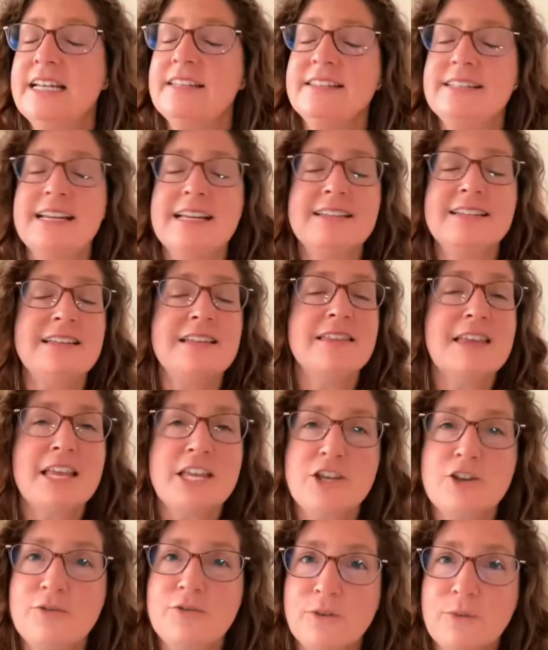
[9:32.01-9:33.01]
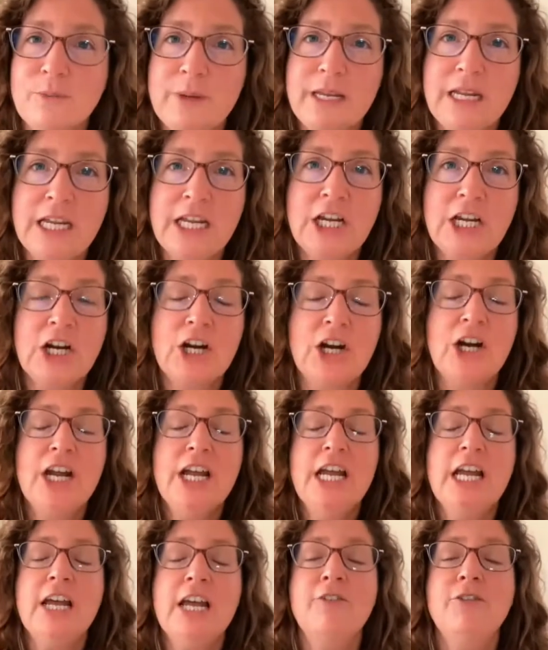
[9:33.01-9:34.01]
Stacey, thank you for being here.
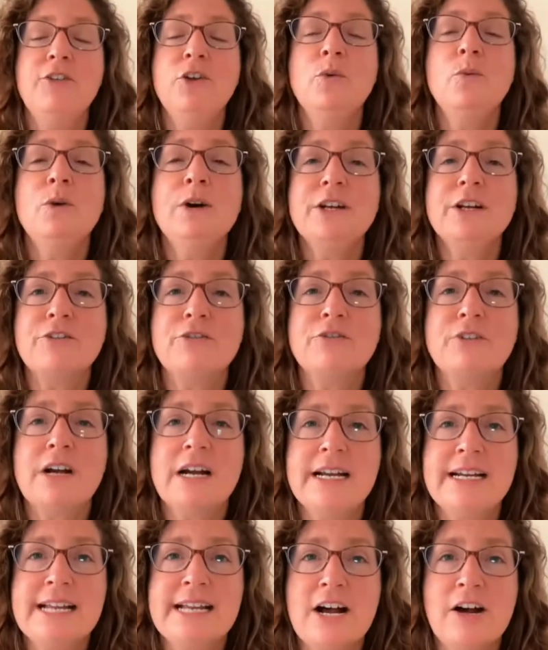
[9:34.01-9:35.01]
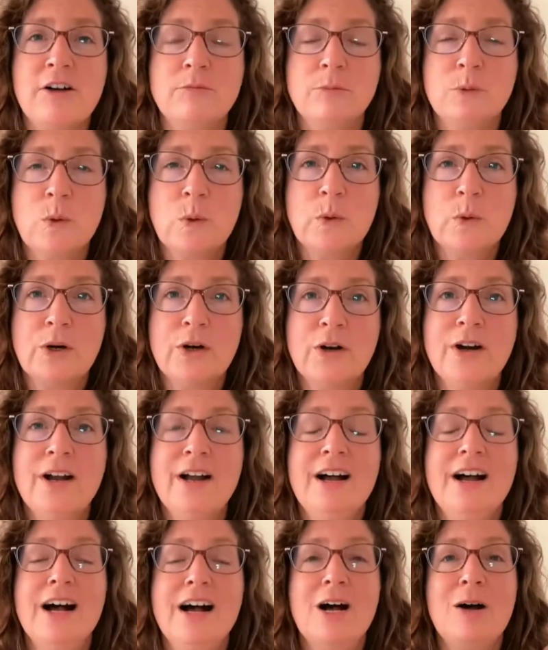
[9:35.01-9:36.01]
If you want to find out more
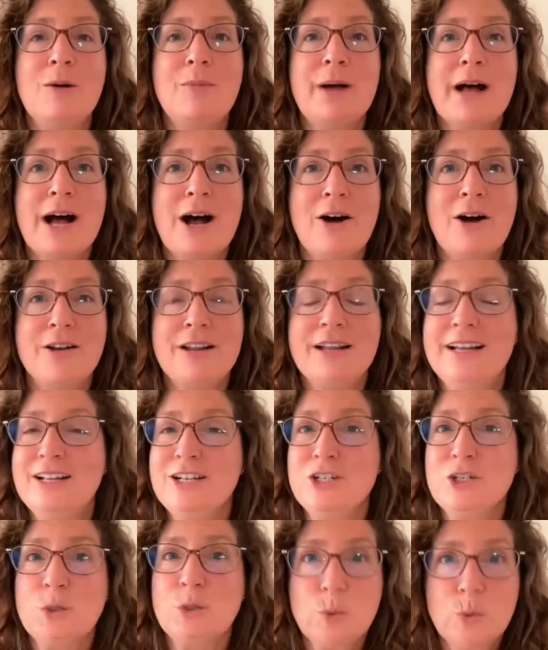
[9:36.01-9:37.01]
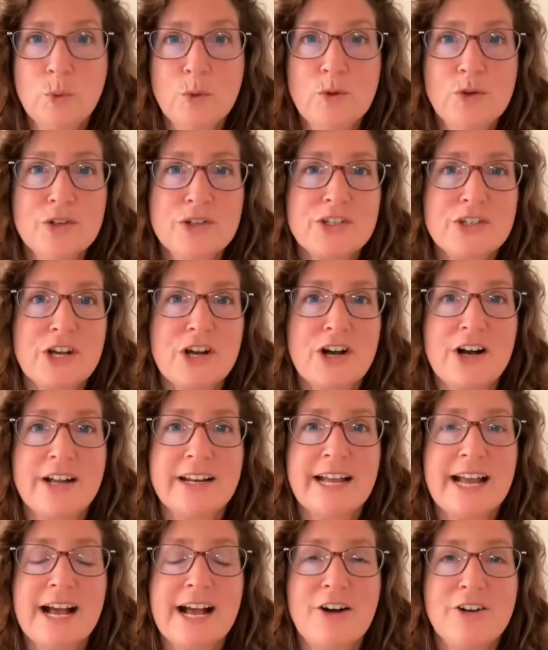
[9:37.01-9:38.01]
about tools
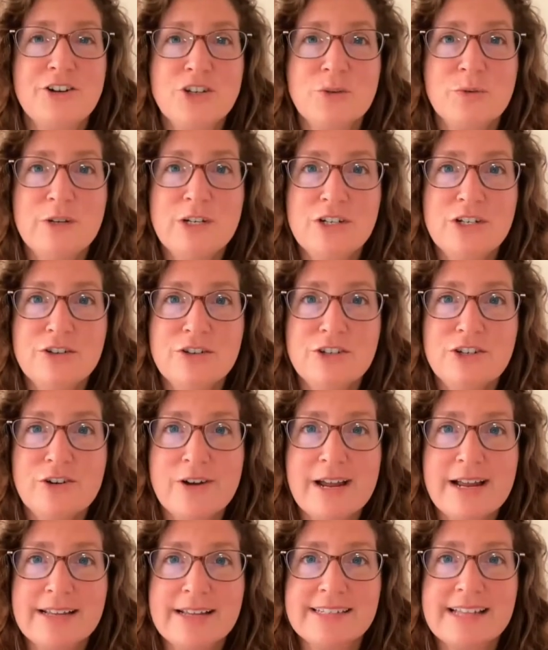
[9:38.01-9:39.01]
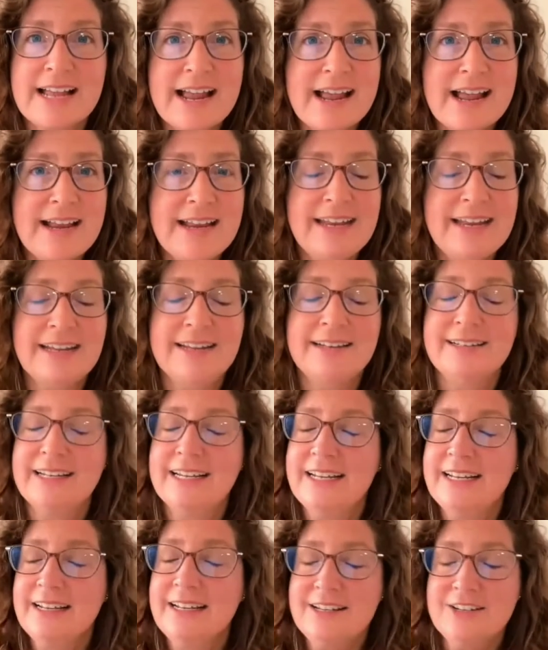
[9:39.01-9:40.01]
on how to reduce your anxiety and
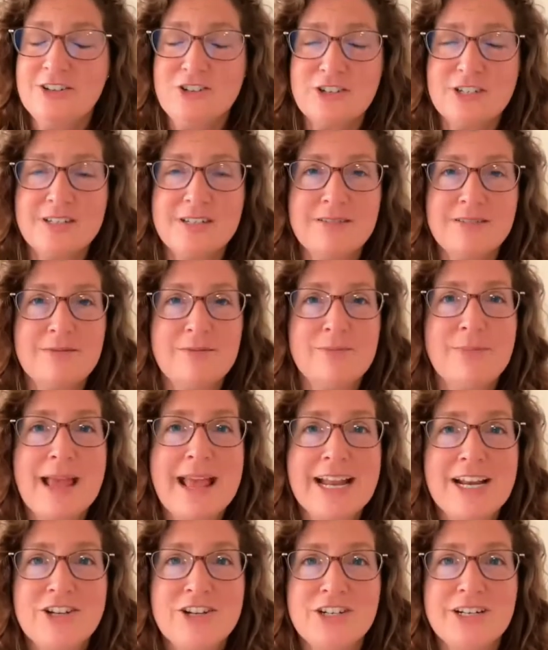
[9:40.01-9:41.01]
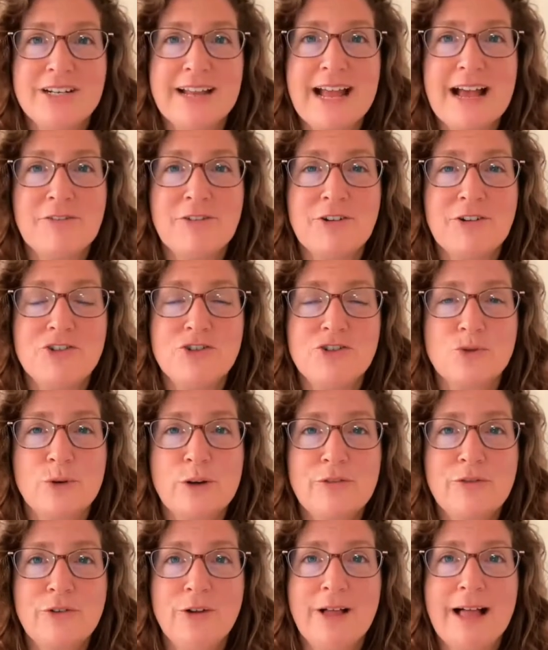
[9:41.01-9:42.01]
just manage it and have a
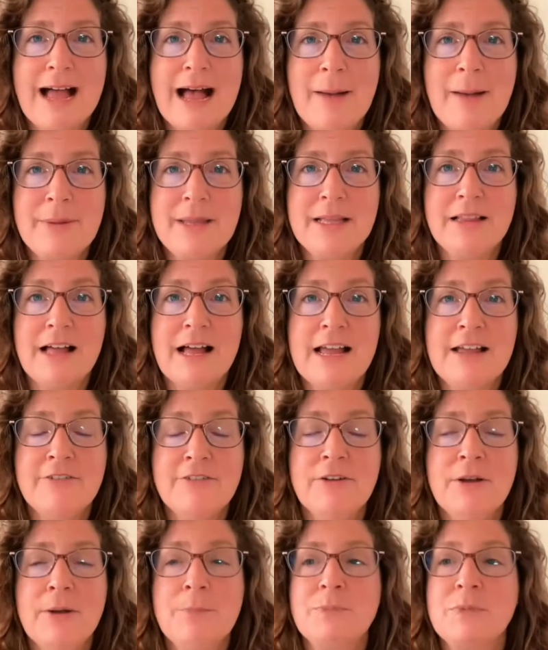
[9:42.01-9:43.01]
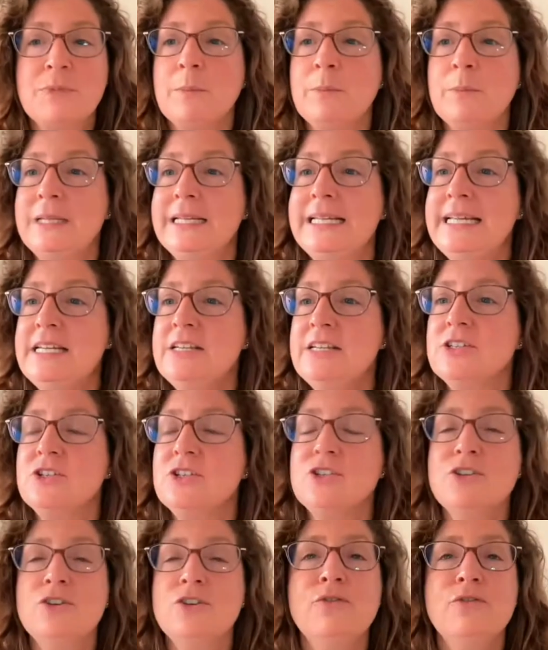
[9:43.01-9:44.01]
joyful, happy life,
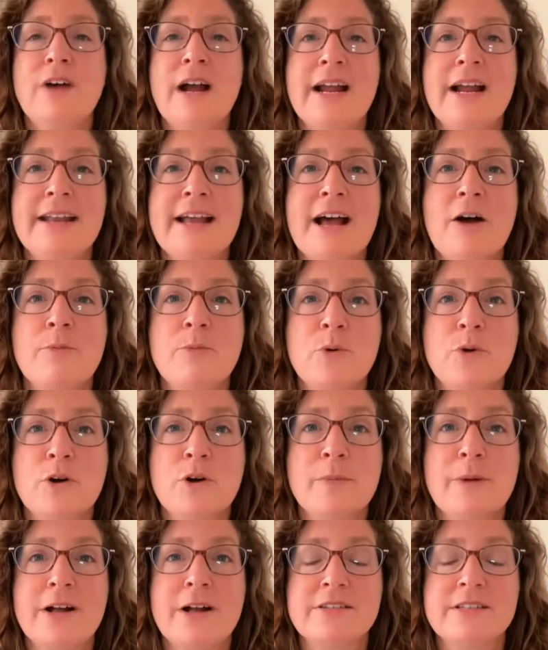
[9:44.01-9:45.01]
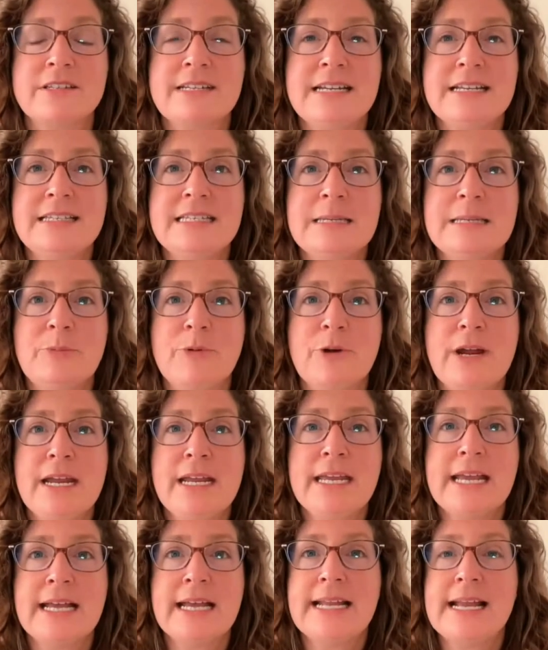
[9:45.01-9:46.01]
please do find out more about Stacey
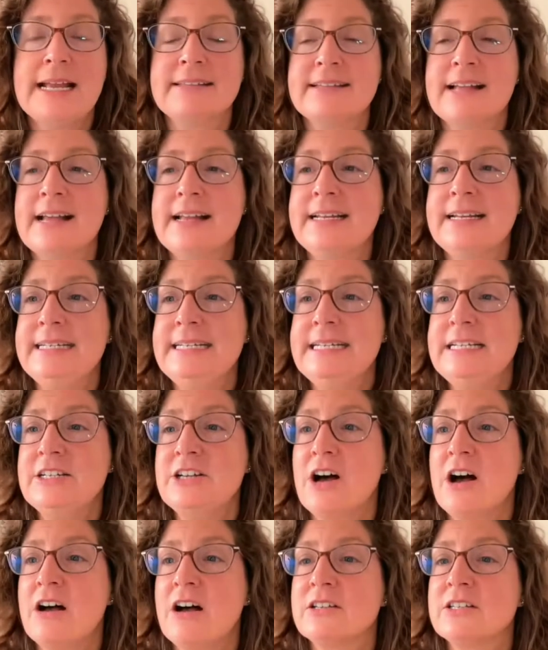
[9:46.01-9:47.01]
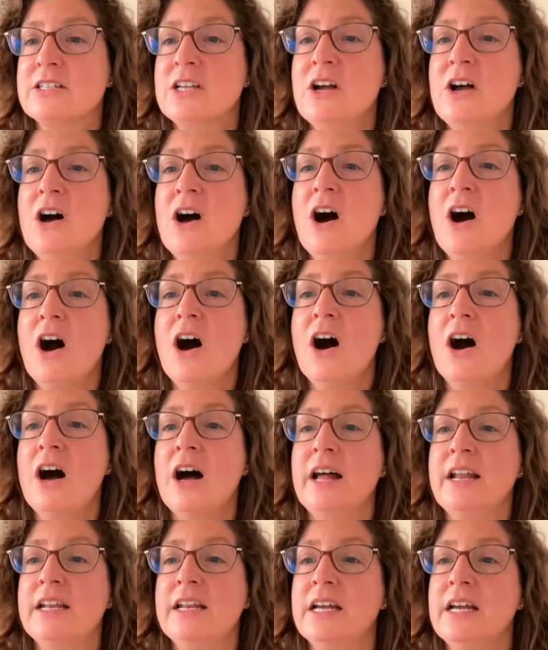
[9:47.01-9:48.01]
Brake and Anxiety Detox
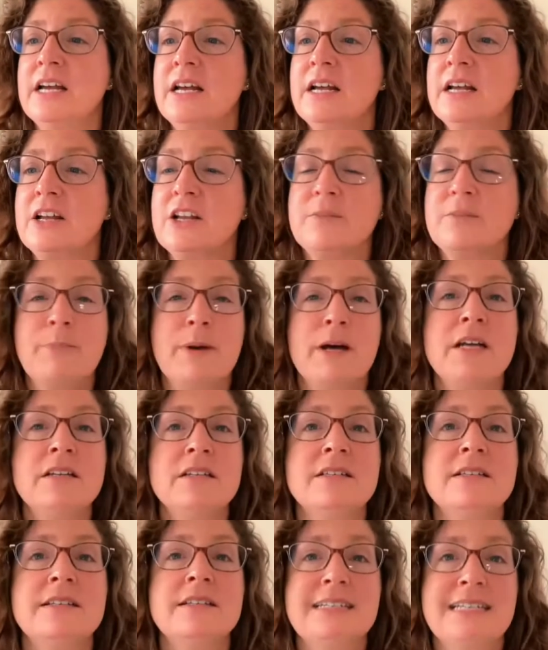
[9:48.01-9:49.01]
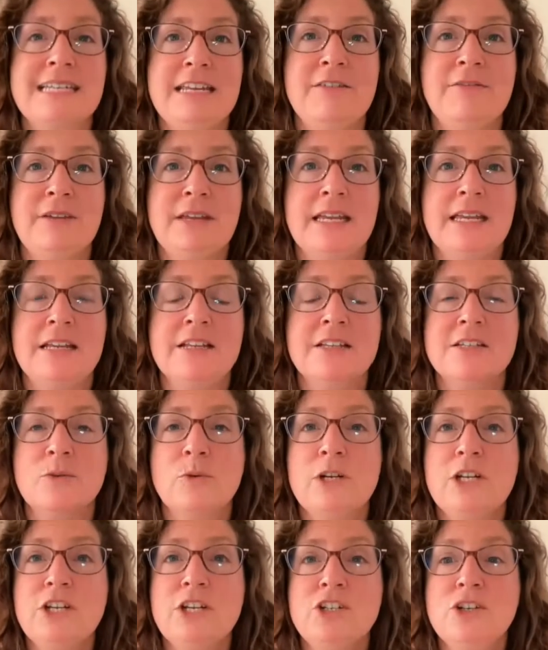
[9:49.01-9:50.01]
on Buzz TV. So
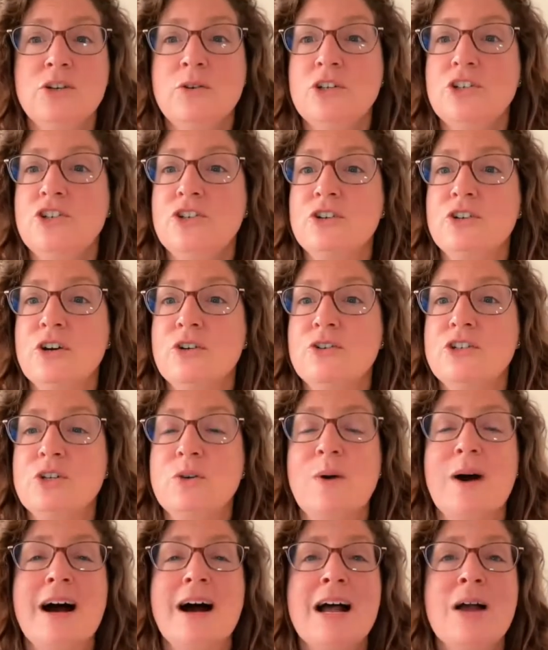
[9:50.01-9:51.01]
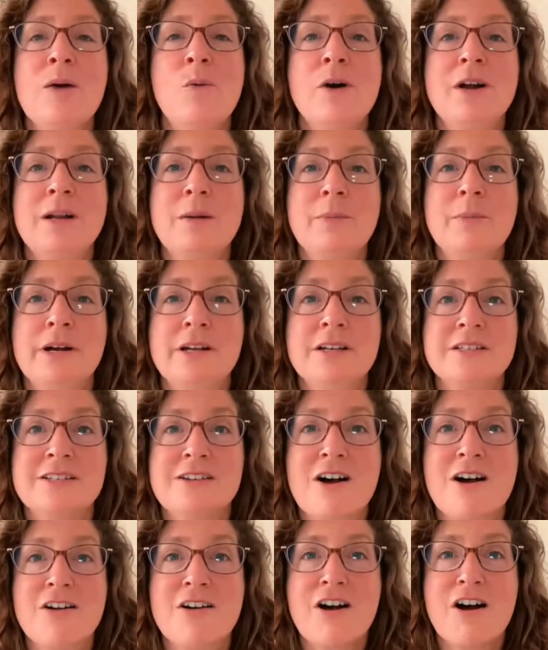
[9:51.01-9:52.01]
what you do is you go to
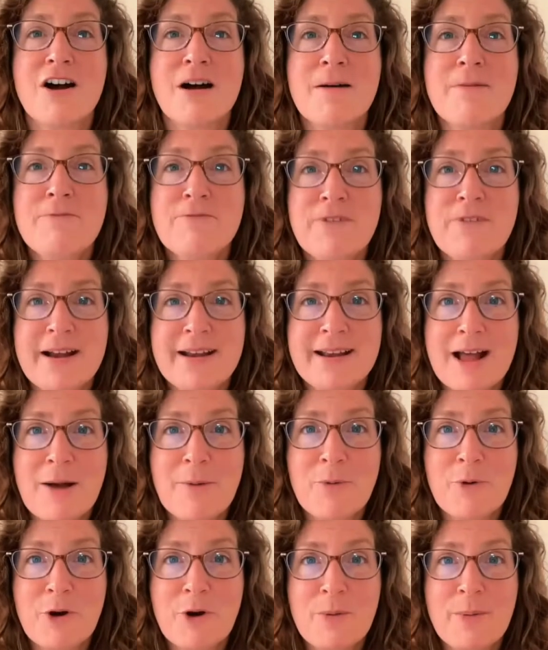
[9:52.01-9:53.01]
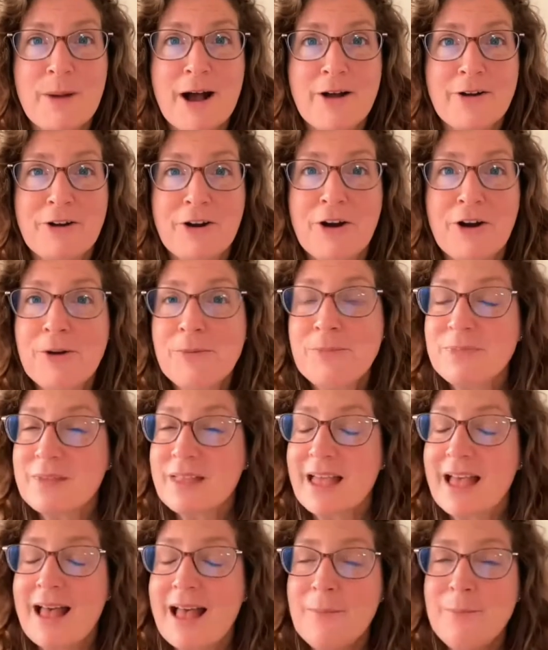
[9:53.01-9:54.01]
iwantabuzz.com, find out more about her,
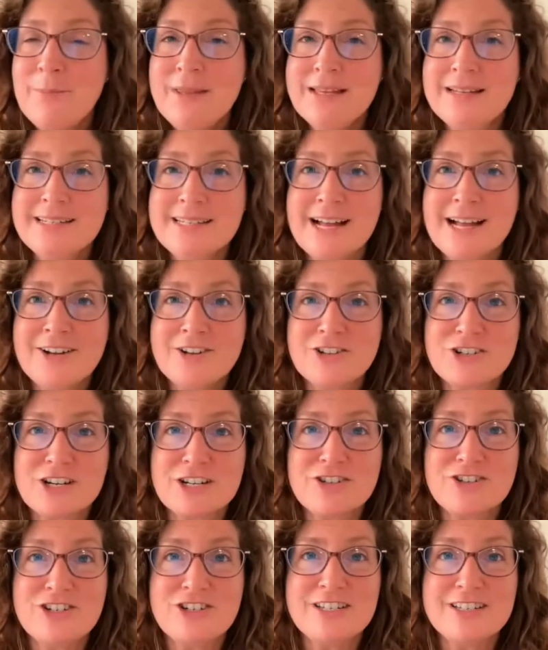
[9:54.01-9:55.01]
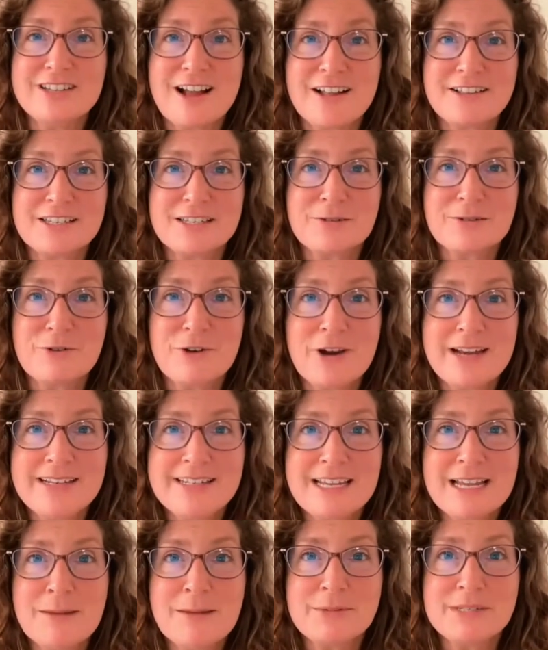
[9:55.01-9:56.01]
and be in touch because she's got some
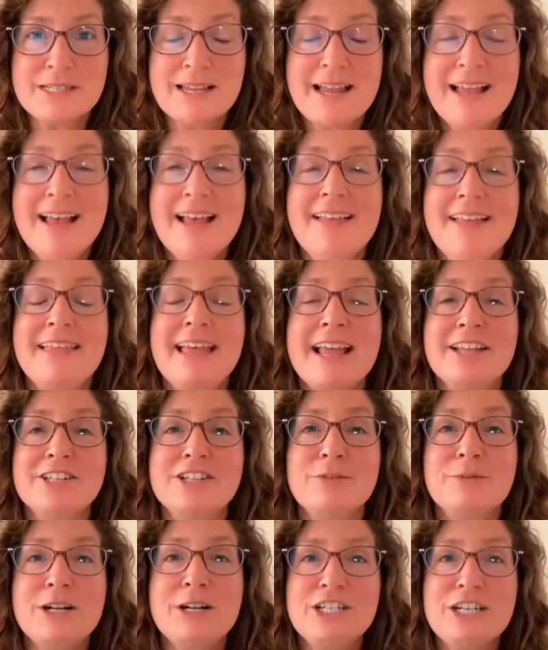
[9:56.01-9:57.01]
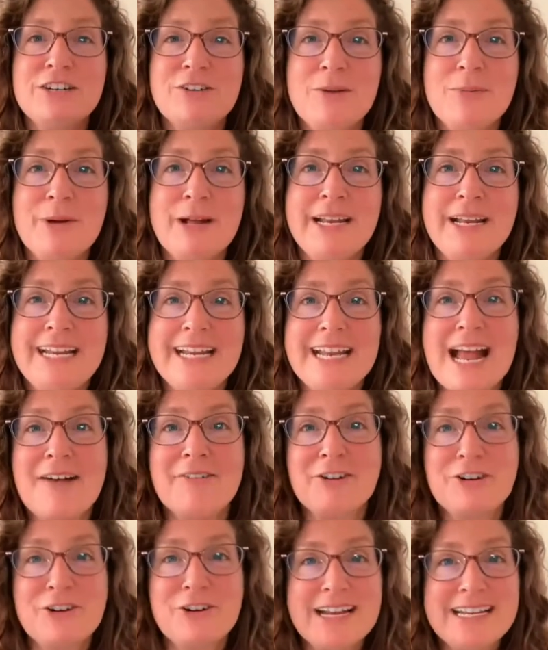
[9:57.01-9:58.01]
great tips. Thanks so much, everybody, and
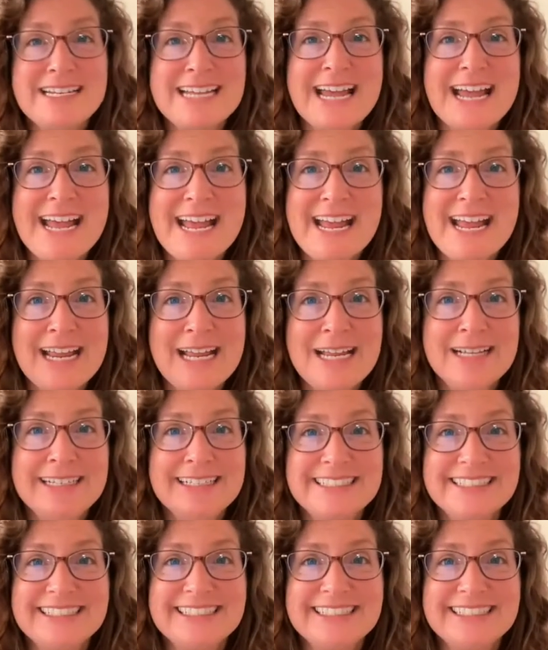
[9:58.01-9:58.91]
have a great day.